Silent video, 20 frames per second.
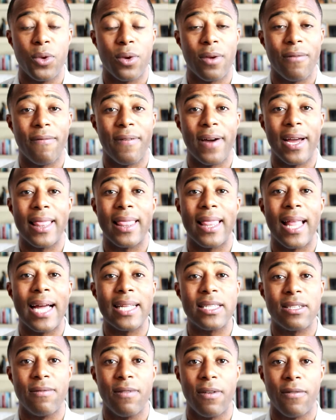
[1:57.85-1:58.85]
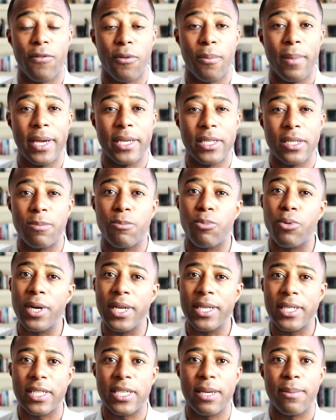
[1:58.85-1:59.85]
You can find lots of information,
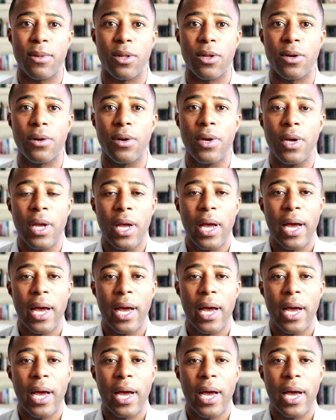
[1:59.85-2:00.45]
pretty similar